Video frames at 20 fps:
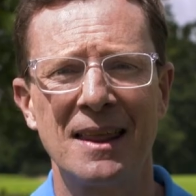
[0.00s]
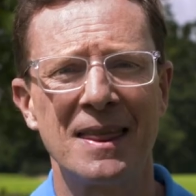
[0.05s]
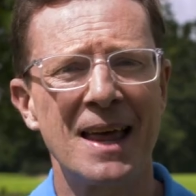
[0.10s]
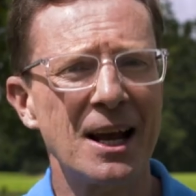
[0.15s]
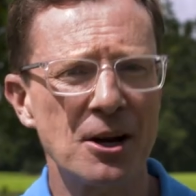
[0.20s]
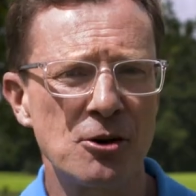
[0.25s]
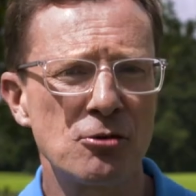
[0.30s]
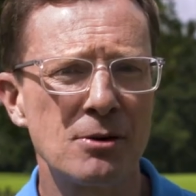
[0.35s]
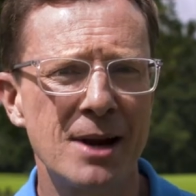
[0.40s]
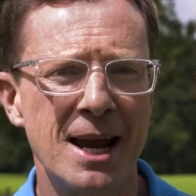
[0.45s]

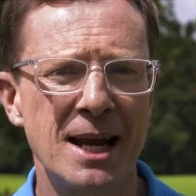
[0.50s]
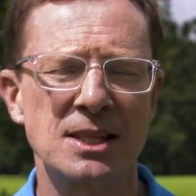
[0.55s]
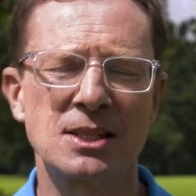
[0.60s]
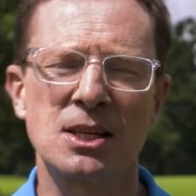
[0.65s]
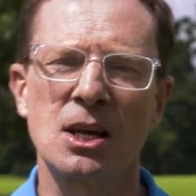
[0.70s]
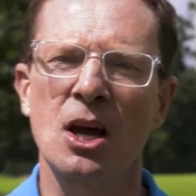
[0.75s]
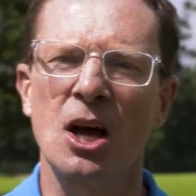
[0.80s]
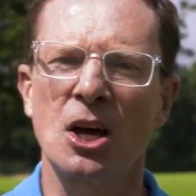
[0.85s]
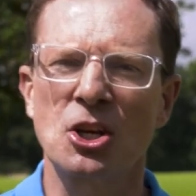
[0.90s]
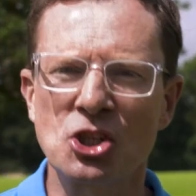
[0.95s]
That creates
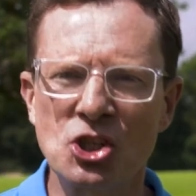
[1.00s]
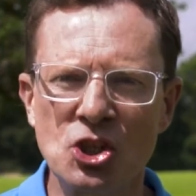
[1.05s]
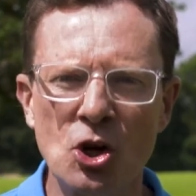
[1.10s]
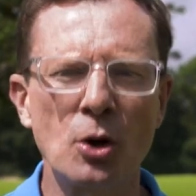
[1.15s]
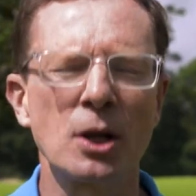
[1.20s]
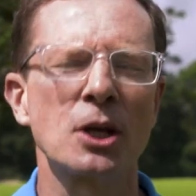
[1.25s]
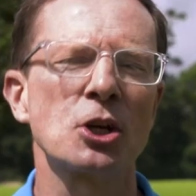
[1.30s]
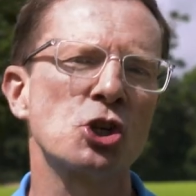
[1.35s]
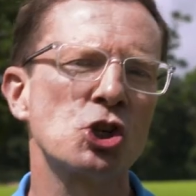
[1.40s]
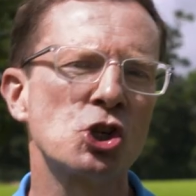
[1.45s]
a
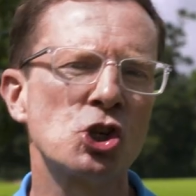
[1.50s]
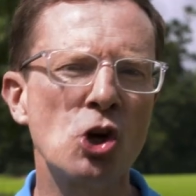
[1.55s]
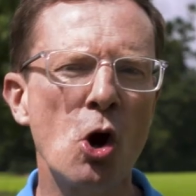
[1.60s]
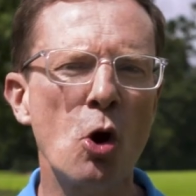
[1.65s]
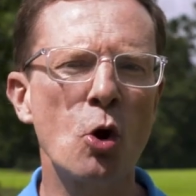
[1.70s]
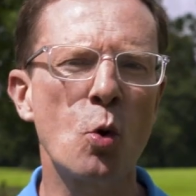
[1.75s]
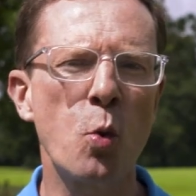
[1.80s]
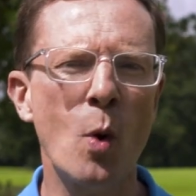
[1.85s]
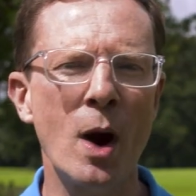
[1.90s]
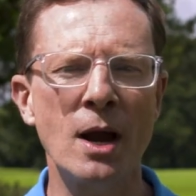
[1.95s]
sonic
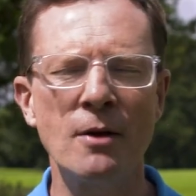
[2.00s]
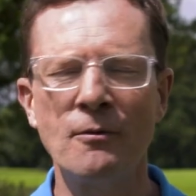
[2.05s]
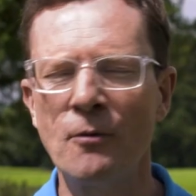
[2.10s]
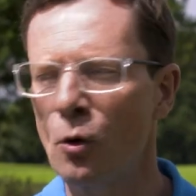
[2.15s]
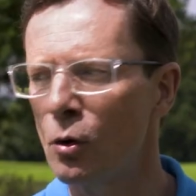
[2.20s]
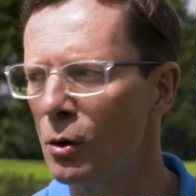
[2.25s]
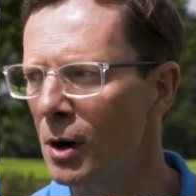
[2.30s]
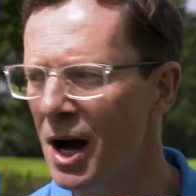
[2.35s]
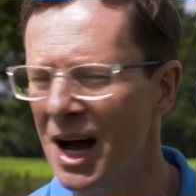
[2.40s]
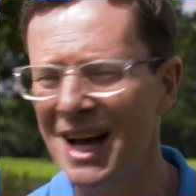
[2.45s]
shock wave
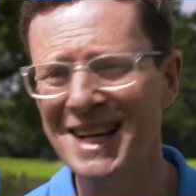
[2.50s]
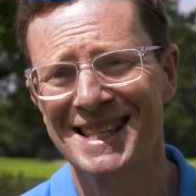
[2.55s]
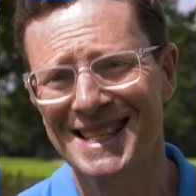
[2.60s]
or a